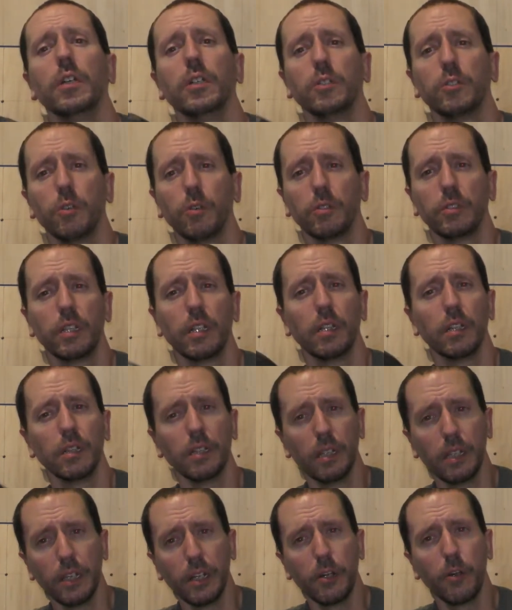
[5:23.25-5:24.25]
So it's a
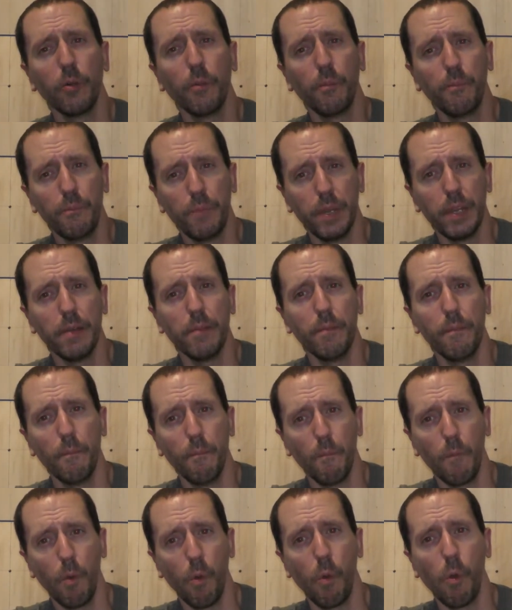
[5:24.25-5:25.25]
little bit
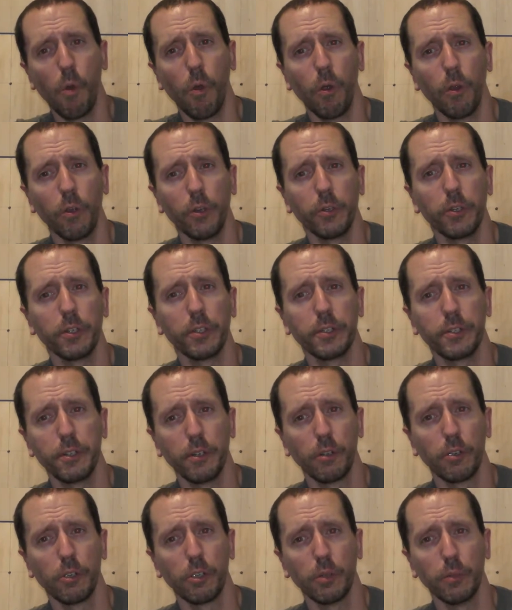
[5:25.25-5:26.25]
more
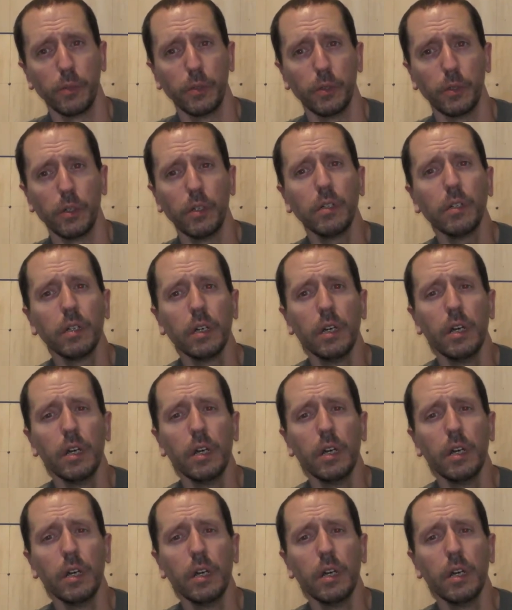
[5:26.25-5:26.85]
durable.